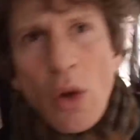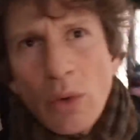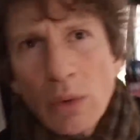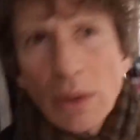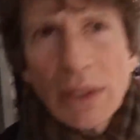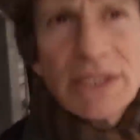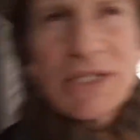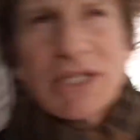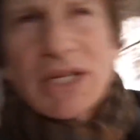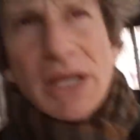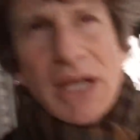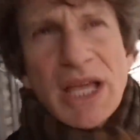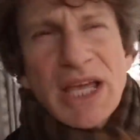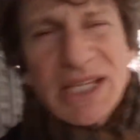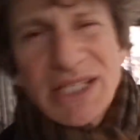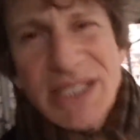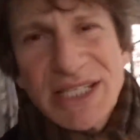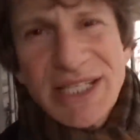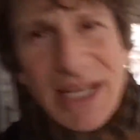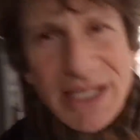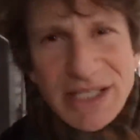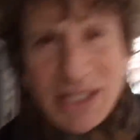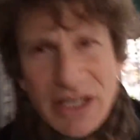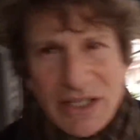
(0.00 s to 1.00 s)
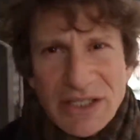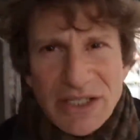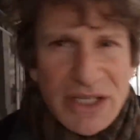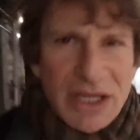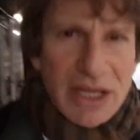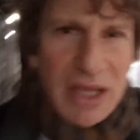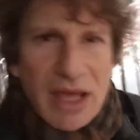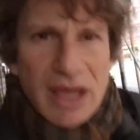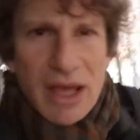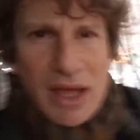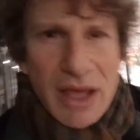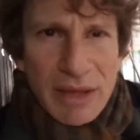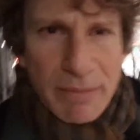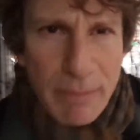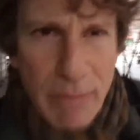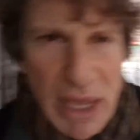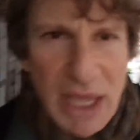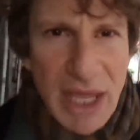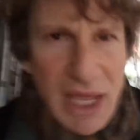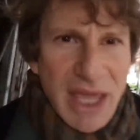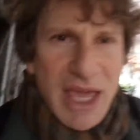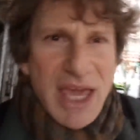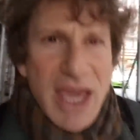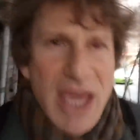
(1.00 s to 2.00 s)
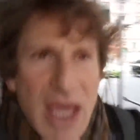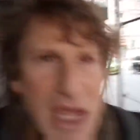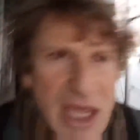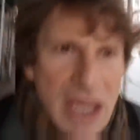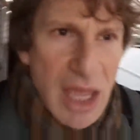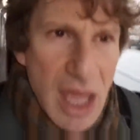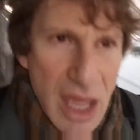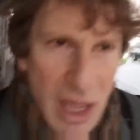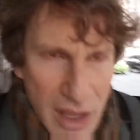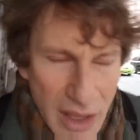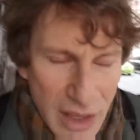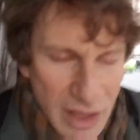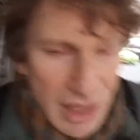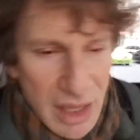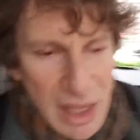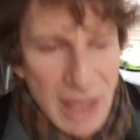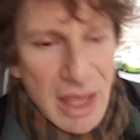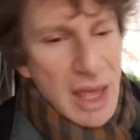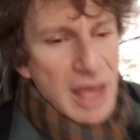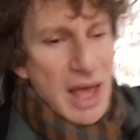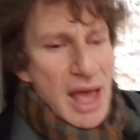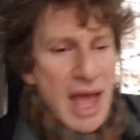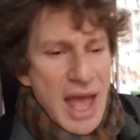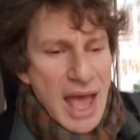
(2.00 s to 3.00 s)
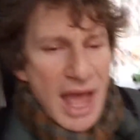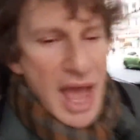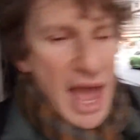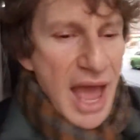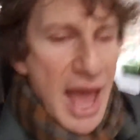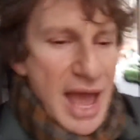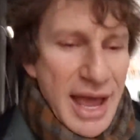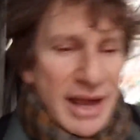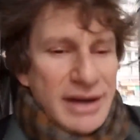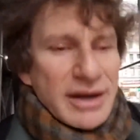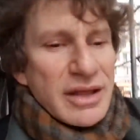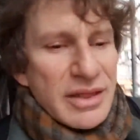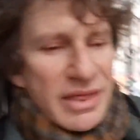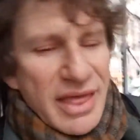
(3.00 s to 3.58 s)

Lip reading: was consistency being key. And